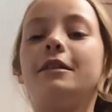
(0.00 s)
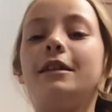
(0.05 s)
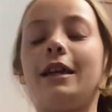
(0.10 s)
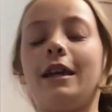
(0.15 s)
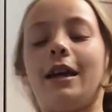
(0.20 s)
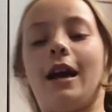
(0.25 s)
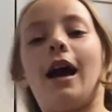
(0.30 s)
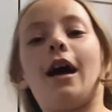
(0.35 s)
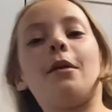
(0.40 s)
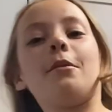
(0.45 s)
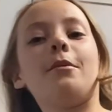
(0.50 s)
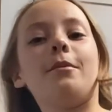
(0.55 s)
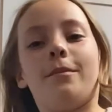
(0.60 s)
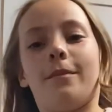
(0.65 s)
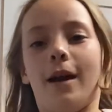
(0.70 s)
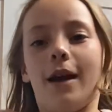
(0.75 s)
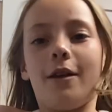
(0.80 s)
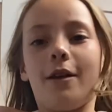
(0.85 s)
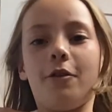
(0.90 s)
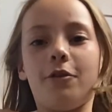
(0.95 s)
yeah, I,
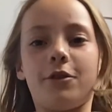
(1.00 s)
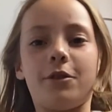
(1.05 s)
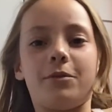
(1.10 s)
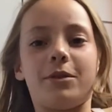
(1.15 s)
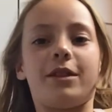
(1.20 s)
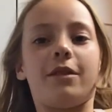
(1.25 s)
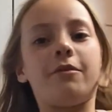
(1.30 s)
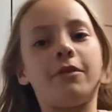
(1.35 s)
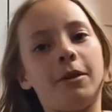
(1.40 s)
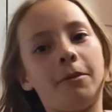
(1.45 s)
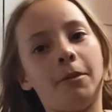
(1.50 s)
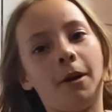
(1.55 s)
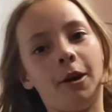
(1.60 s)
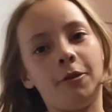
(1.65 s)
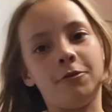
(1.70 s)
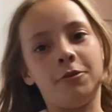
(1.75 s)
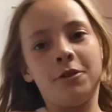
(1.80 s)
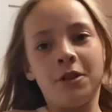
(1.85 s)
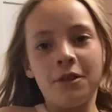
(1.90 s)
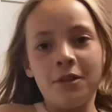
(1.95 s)
my hoodie was
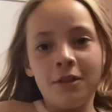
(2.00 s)
£70.